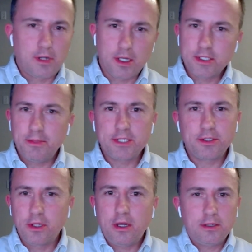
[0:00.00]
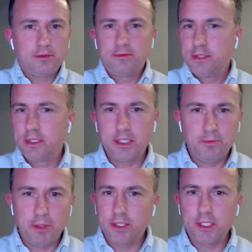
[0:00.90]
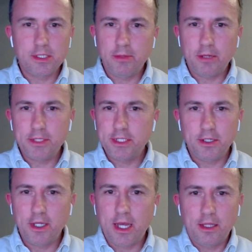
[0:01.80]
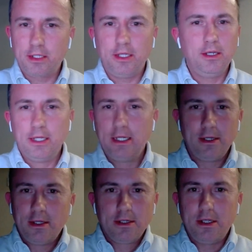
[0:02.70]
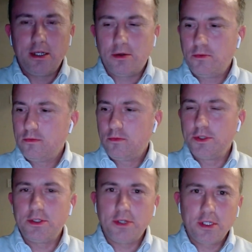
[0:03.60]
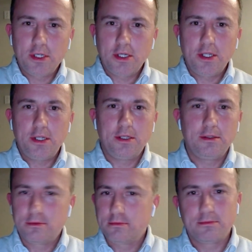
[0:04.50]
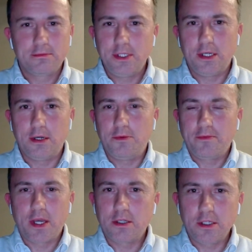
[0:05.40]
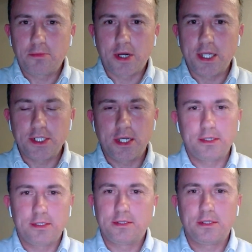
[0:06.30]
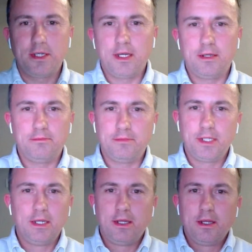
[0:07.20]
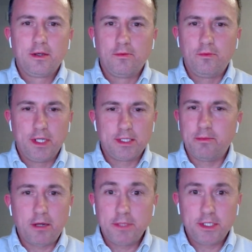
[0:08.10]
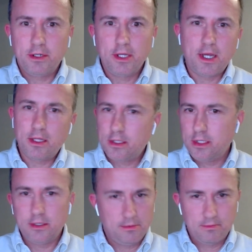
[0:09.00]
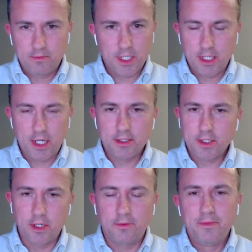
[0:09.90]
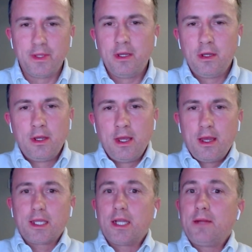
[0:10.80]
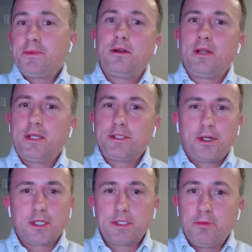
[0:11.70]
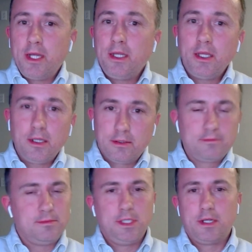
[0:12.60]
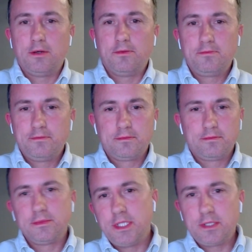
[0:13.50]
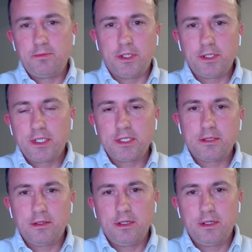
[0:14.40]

all semester long, this building is about materiality. We're doing good. We've got a good project. It's about materiality and whatnot. So I get up there and I start explaining, this building is,